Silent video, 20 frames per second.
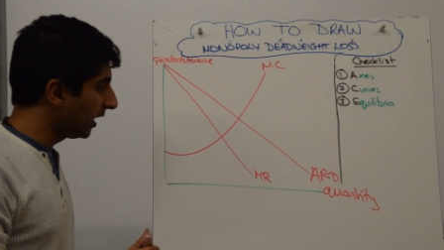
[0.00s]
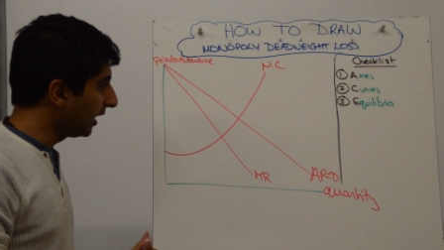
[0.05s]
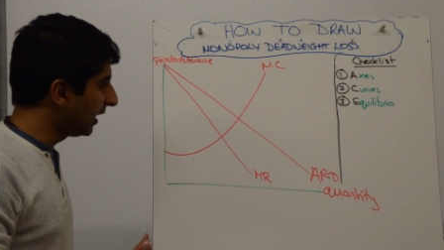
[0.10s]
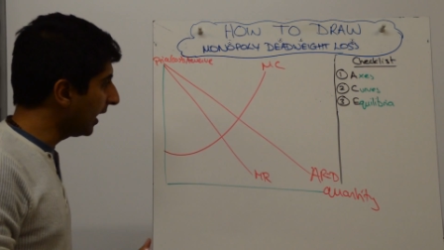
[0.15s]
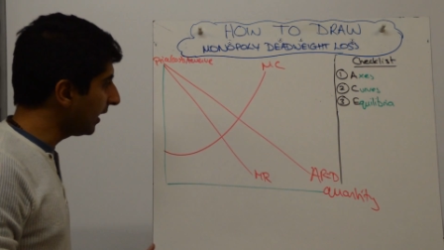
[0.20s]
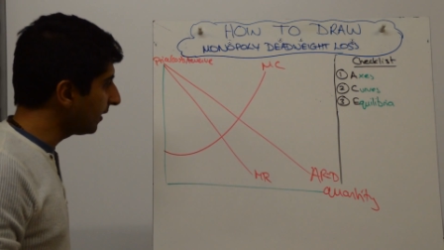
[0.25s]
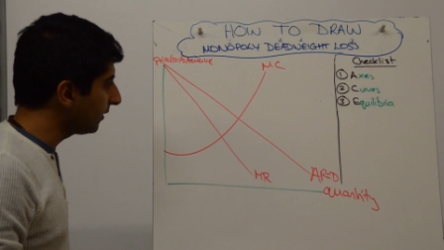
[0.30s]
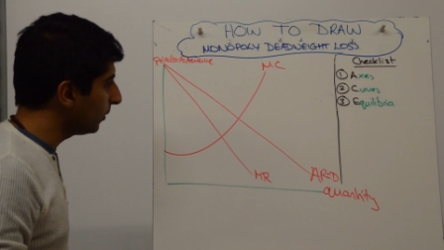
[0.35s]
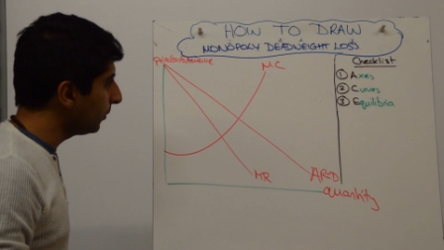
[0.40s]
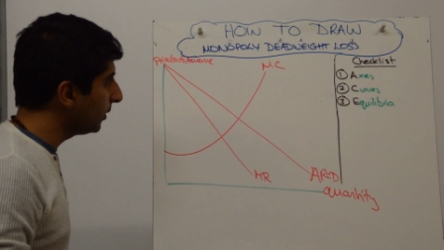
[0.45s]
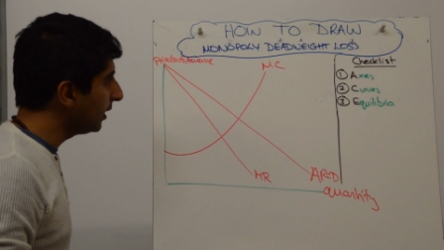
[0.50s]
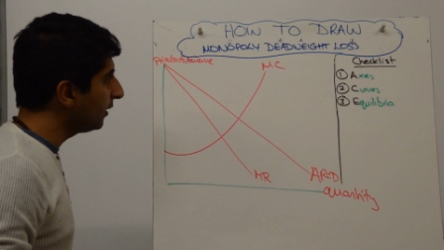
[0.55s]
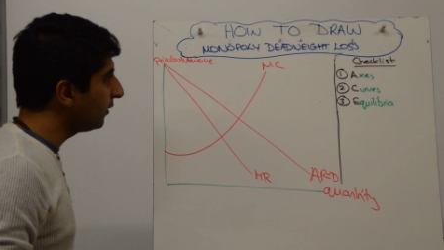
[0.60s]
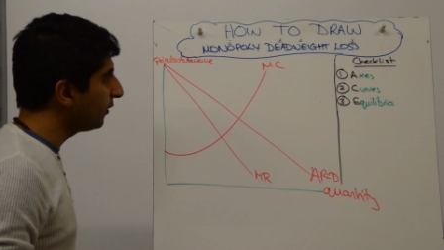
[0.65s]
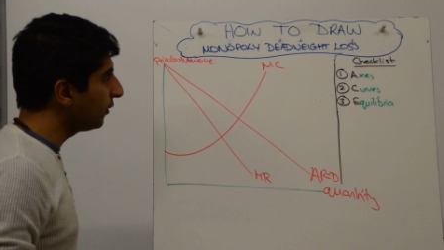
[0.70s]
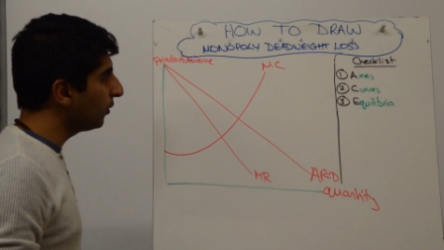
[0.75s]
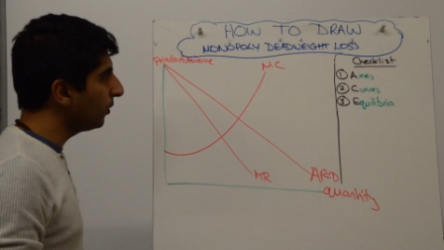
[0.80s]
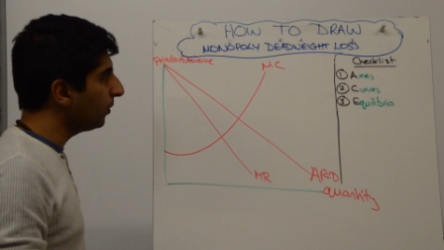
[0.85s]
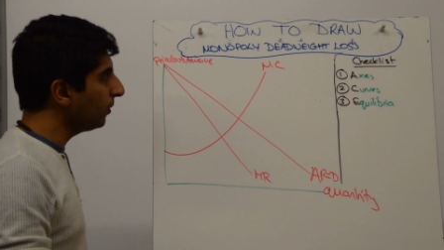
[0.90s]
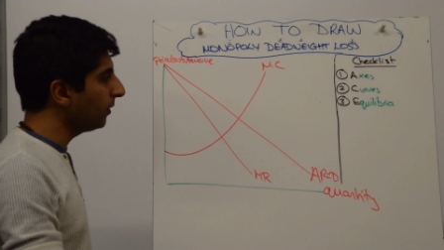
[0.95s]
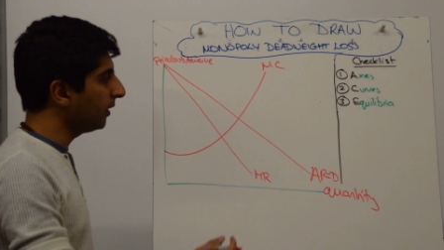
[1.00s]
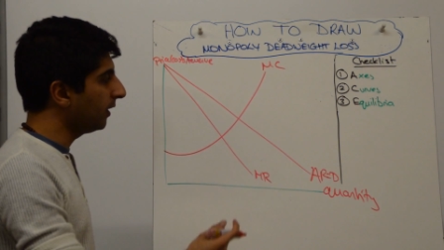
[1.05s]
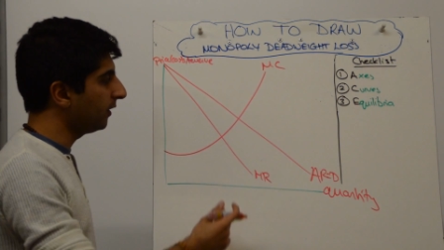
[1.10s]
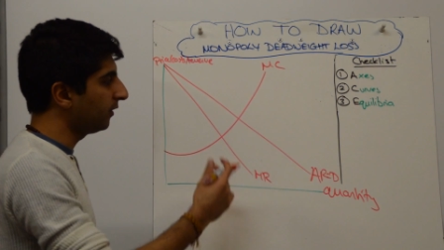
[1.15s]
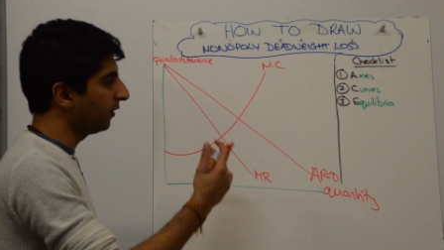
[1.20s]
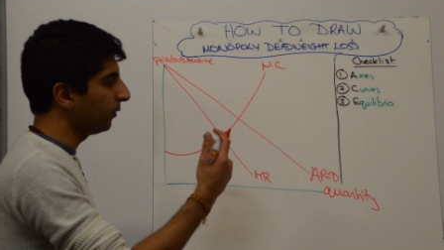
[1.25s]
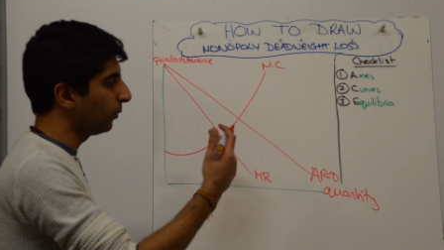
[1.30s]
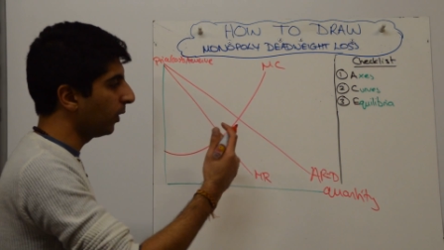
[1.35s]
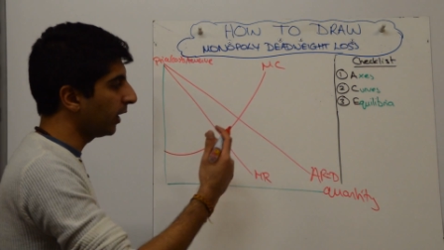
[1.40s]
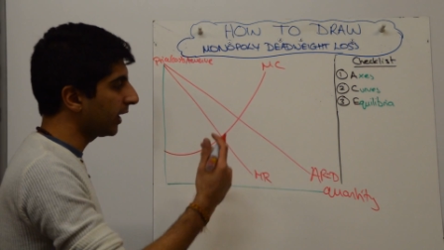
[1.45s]
Next thing we need to do is
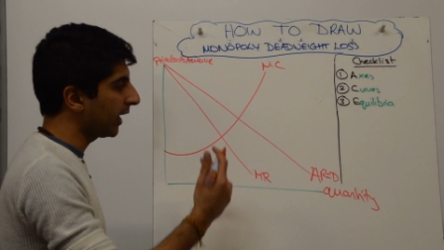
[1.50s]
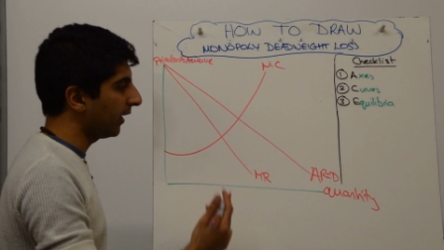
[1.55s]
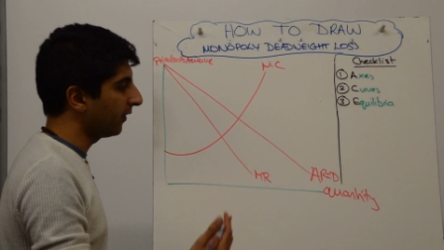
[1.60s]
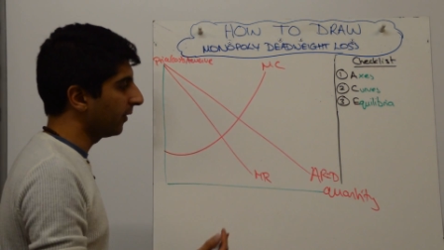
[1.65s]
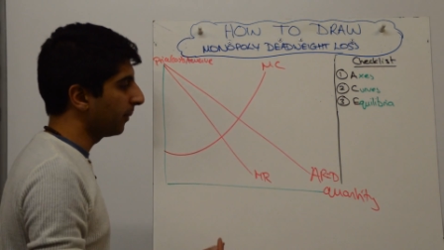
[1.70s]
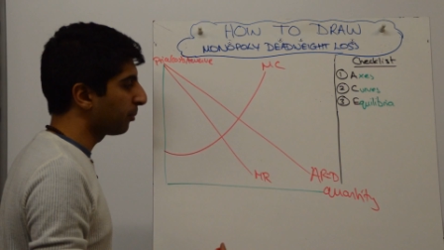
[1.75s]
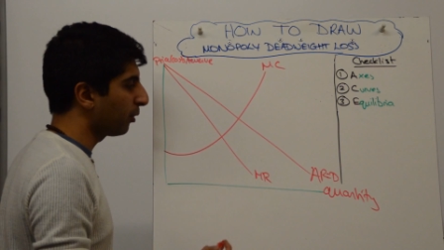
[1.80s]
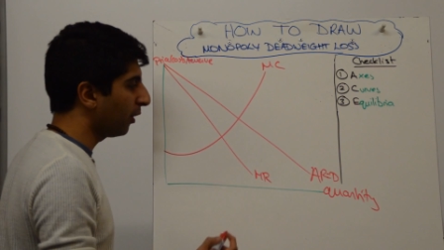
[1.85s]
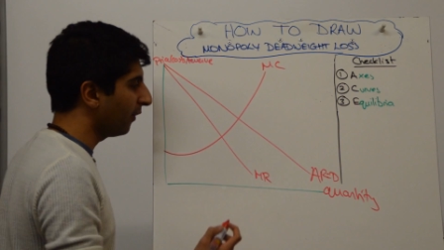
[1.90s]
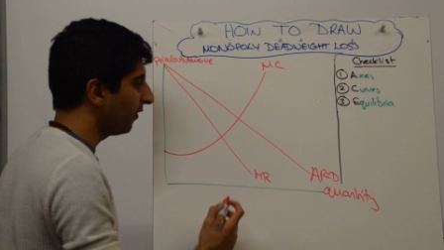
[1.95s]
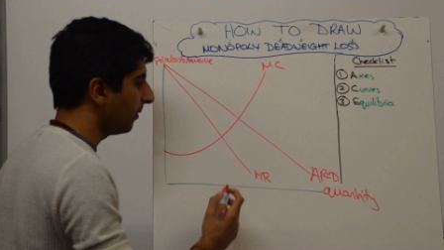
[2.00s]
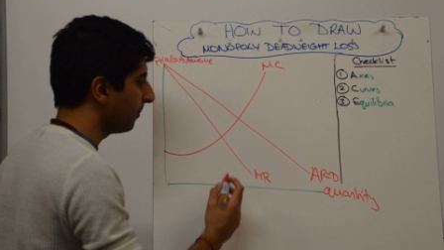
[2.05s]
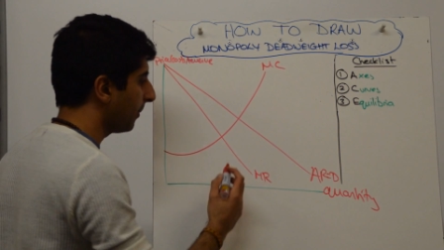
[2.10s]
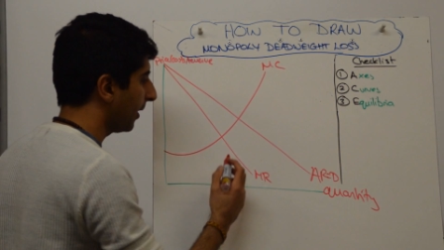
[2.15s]
to work out the profit